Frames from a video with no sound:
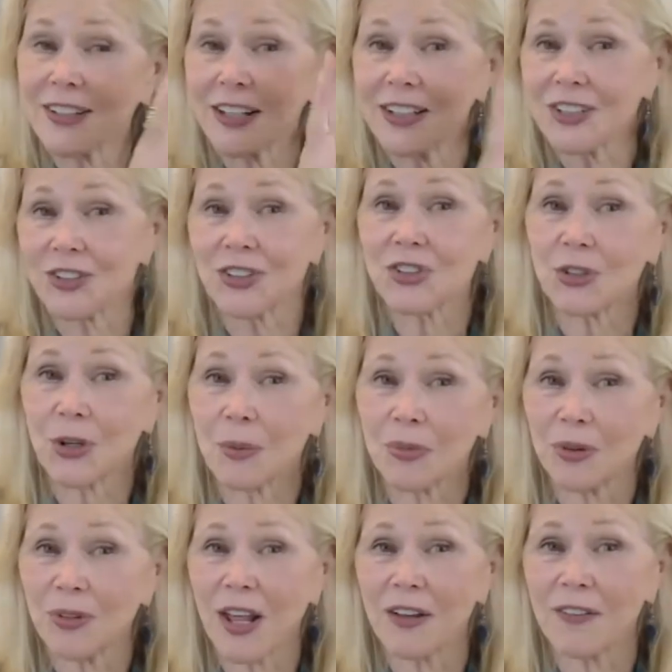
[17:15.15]
I could just string
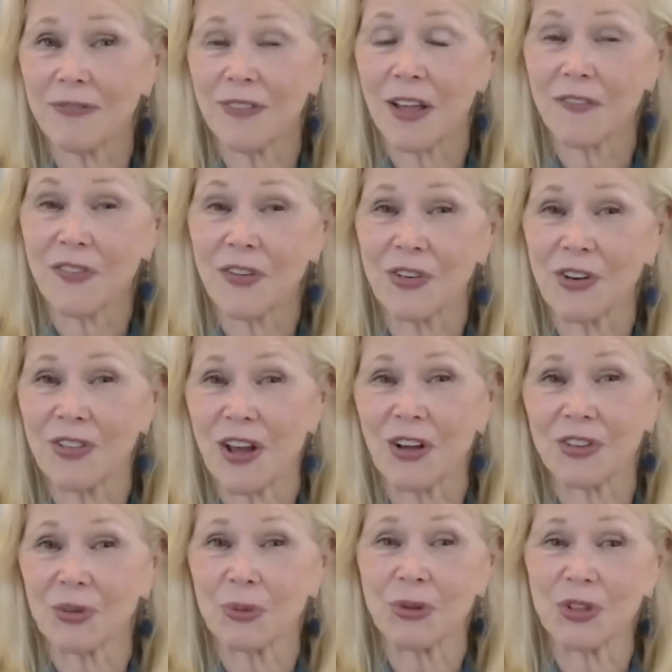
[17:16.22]
through that that
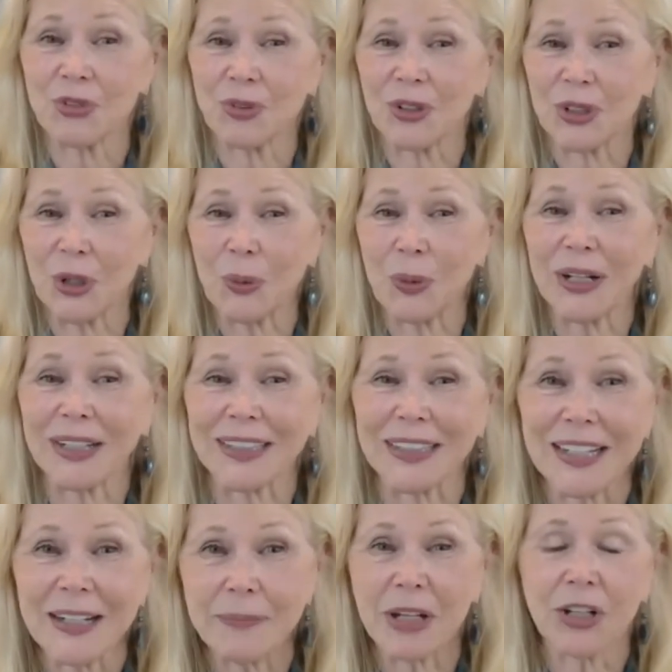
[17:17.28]
50,000 words really quickly
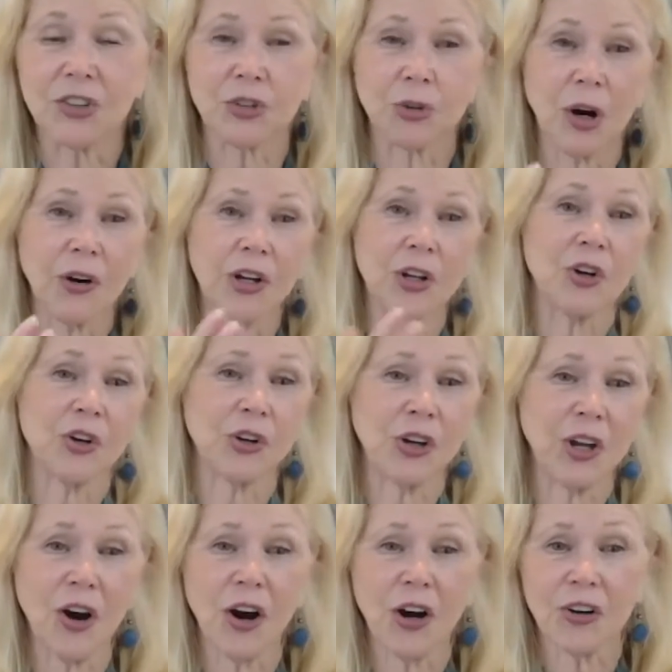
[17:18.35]
because you already know your
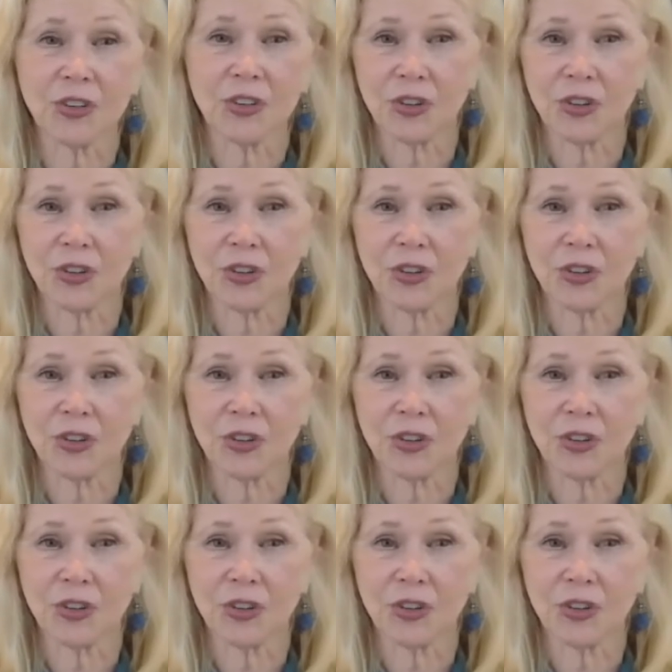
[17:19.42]
characters,